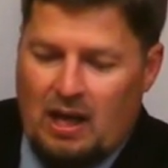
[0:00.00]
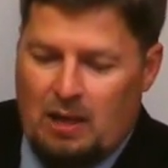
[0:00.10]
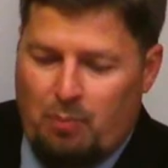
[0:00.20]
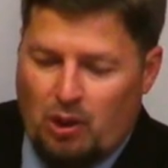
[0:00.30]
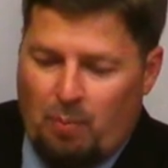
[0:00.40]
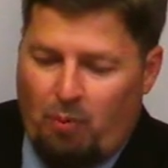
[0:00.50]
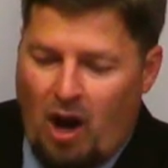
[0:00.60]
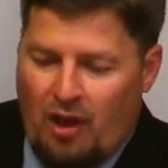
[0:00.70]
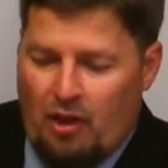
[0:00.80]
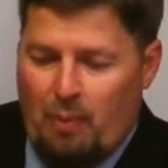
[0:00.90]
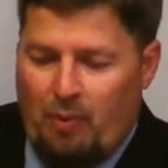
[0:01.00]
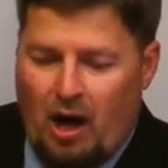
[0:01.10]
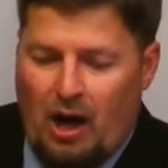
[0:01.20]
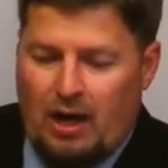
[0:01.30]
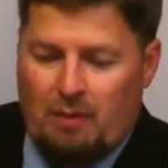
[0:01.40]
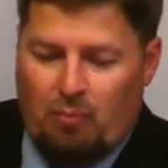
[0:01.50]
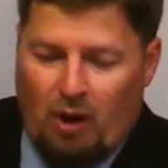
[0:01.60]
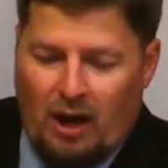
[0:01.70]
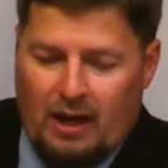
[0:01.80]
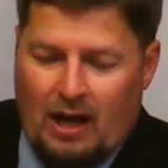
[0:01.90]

And he put the broth in a pot and brought it